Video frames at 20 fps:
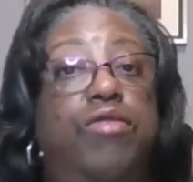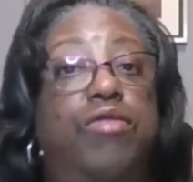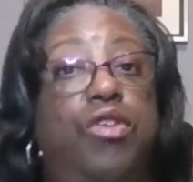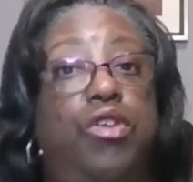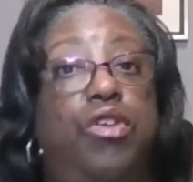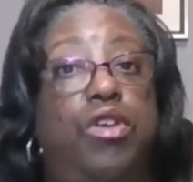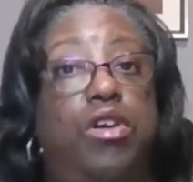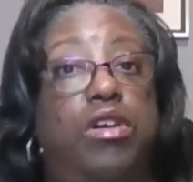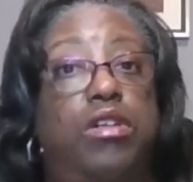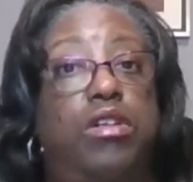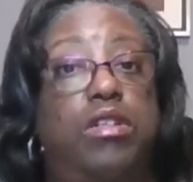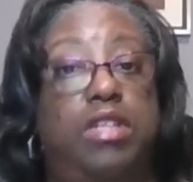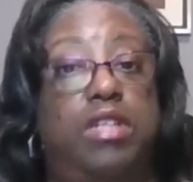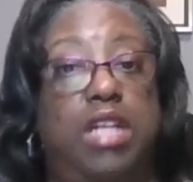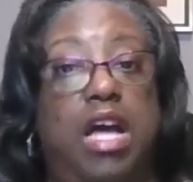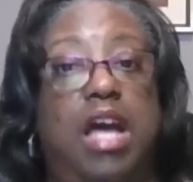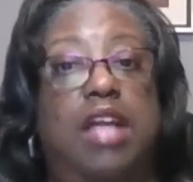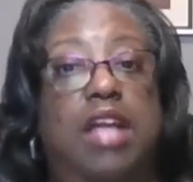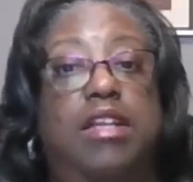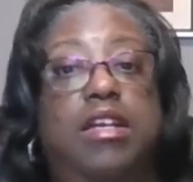for
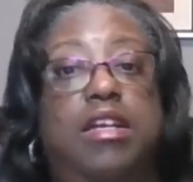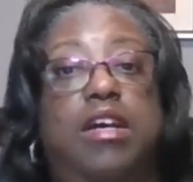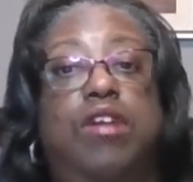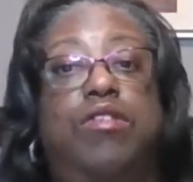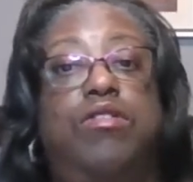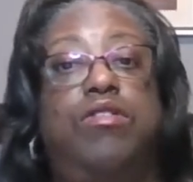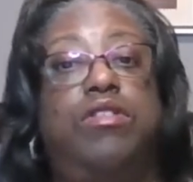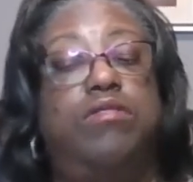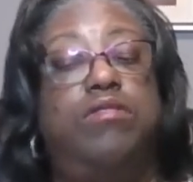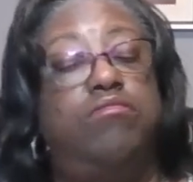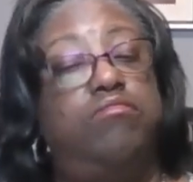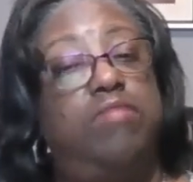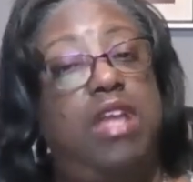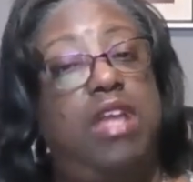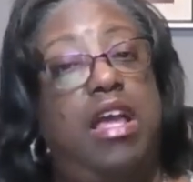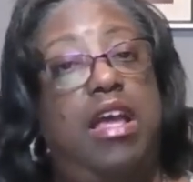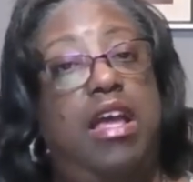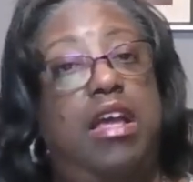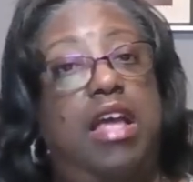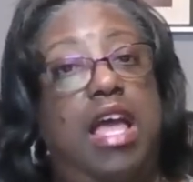non-health
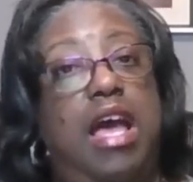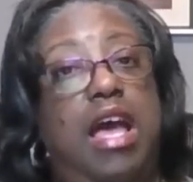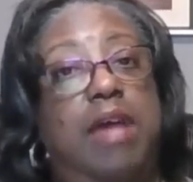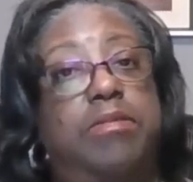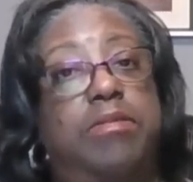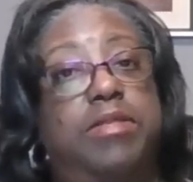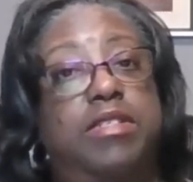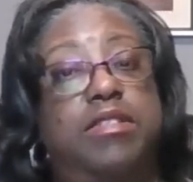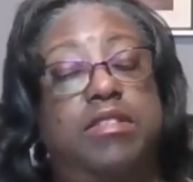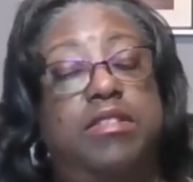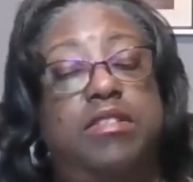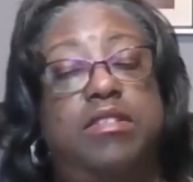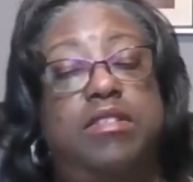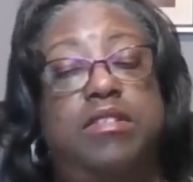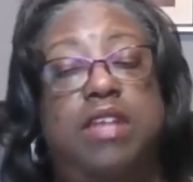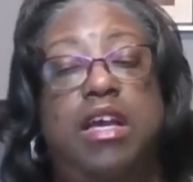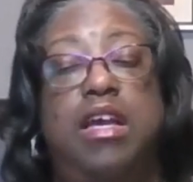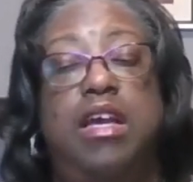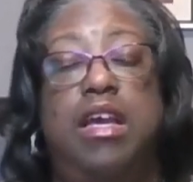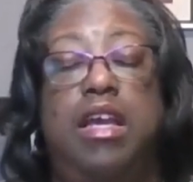
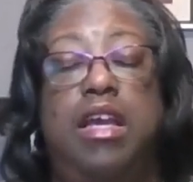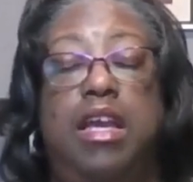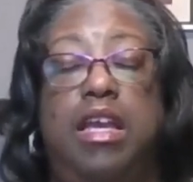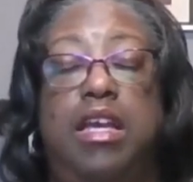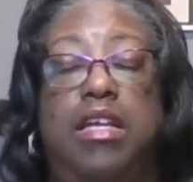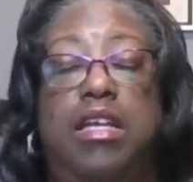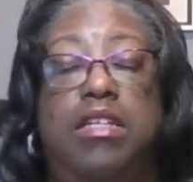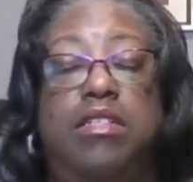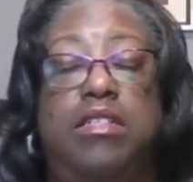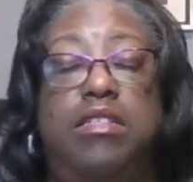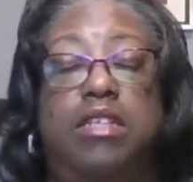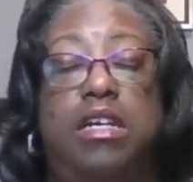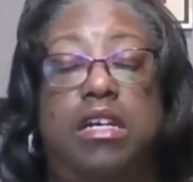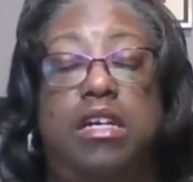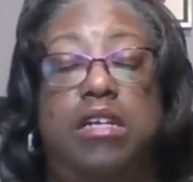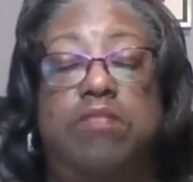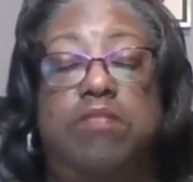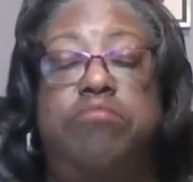absences. And